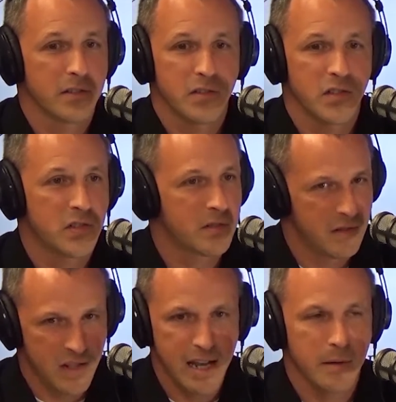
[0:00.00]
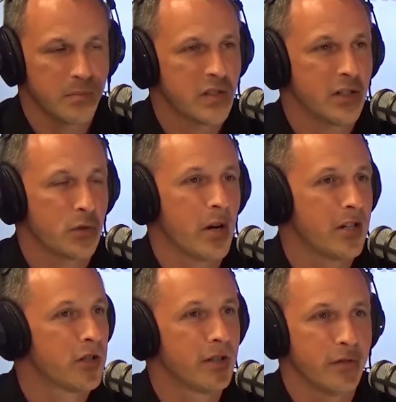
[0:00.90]
same
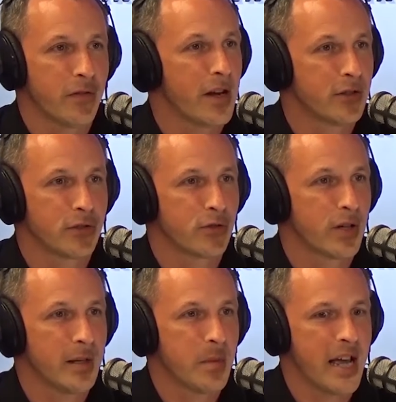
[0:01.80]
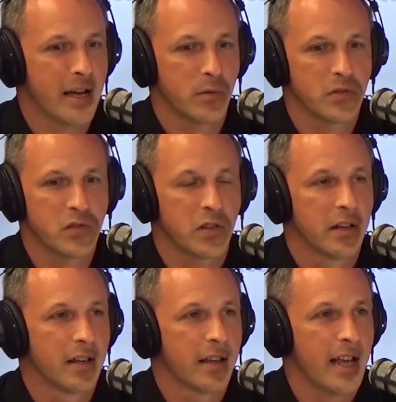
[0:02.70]
situation. You find your dream house
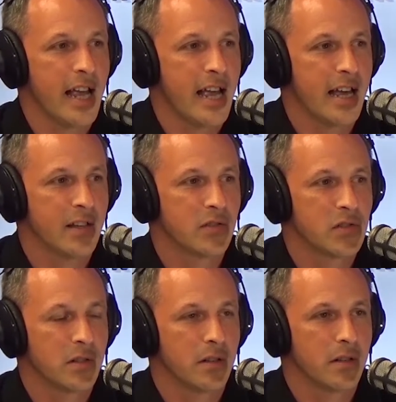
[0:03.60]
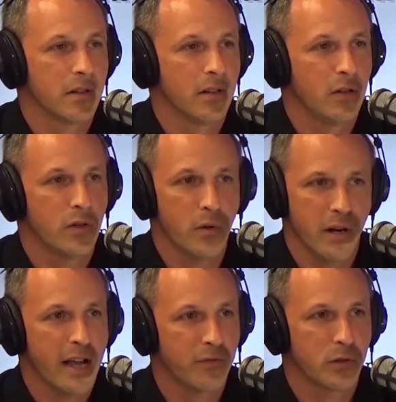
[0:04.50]
and you
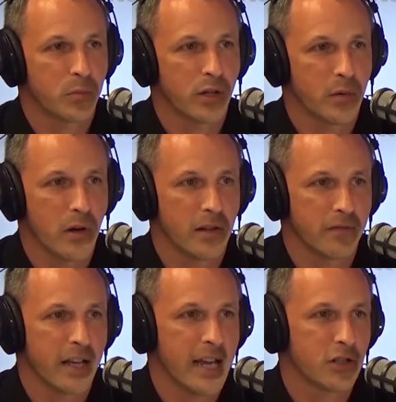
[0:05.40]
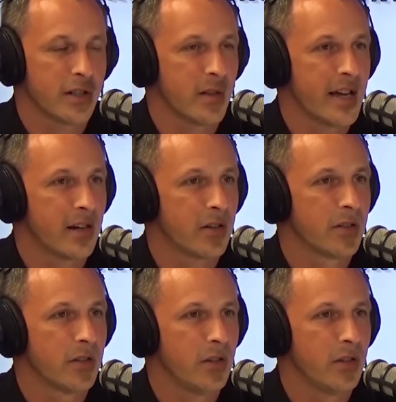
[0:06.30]
don't have your pre-qualification letter.